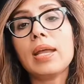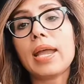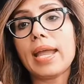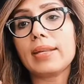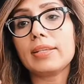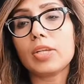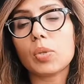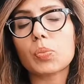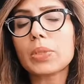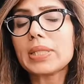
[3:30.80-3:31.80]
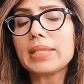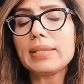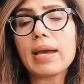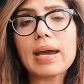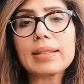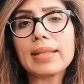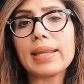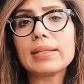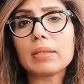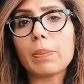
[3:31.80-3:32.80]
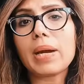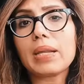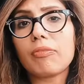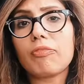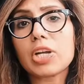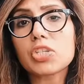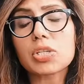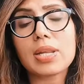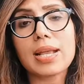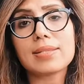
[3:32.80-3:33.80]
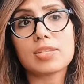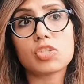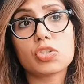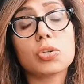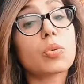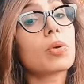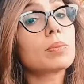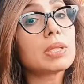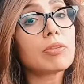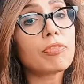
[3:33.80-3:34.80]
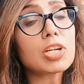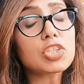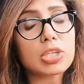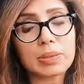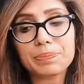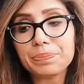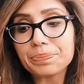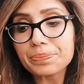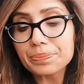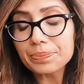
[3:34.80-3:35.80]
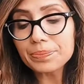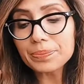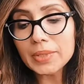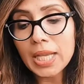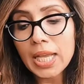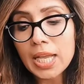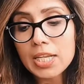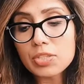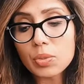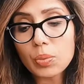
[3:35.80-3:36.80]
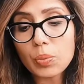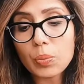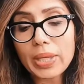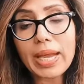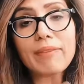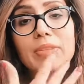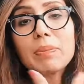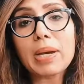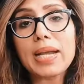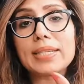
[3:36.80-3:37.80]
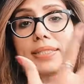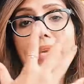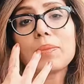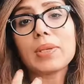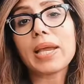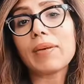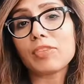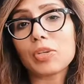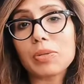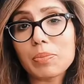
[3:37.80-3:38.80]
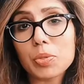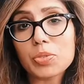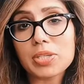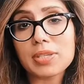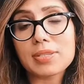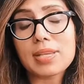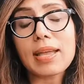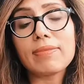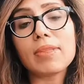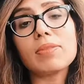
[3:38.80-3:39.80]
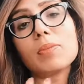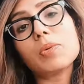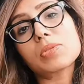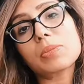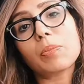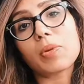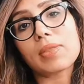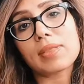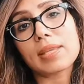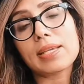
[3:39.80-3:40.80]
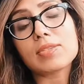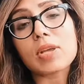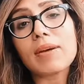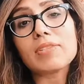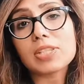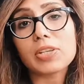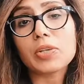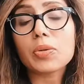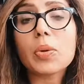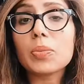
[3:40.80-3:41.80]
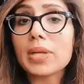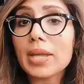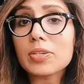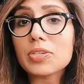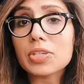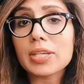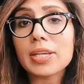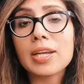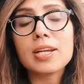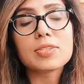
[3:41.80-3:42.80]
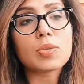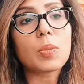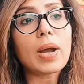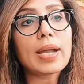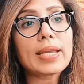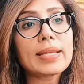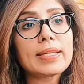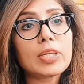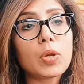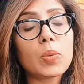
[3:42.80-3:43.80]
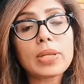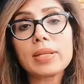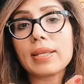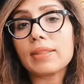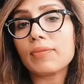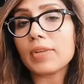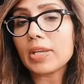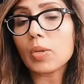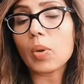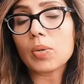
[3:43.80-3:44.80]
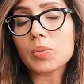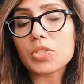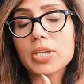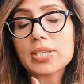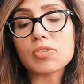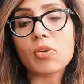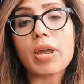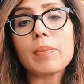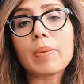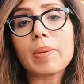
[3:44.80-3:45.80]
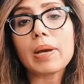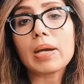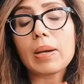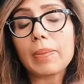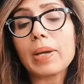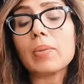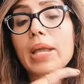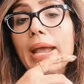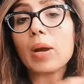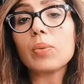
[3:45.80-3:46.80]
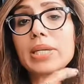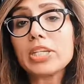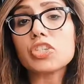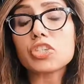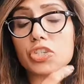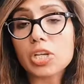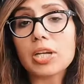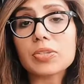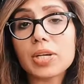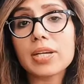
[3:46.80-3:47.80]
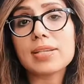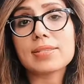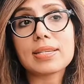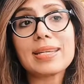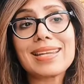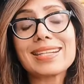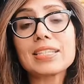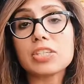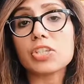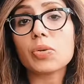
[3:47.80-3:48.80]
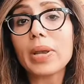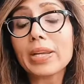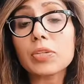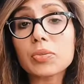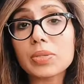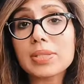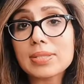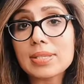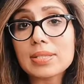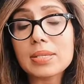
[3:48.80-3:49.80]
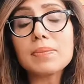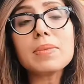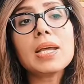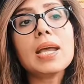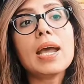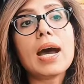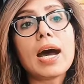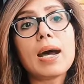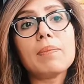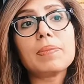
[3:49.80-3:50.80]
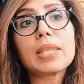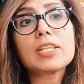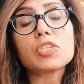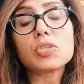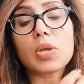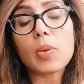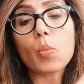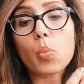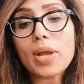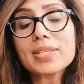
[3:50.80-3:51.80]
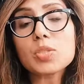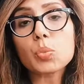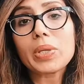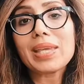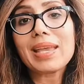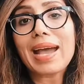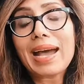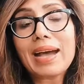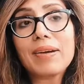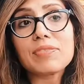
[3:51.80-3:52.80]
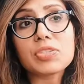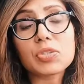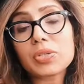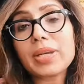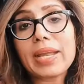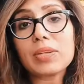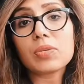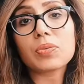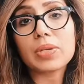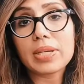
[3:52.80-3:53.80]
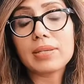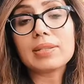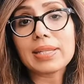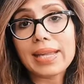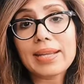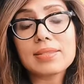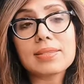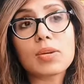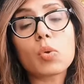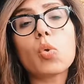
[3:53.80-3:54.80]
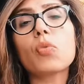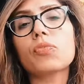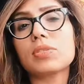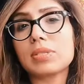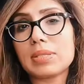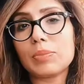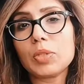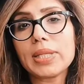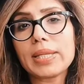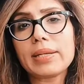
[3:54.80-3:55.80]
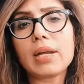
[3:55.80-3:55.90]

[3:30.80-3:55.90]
and really not letting the body function as it should normally function. So we have the mind and we have your emotions, and then the most important thing is obviously your own energy. So in the video on which I describe about how each chakra is connected to your endocrine system, once we have certain endocrine glands that are overstimulated,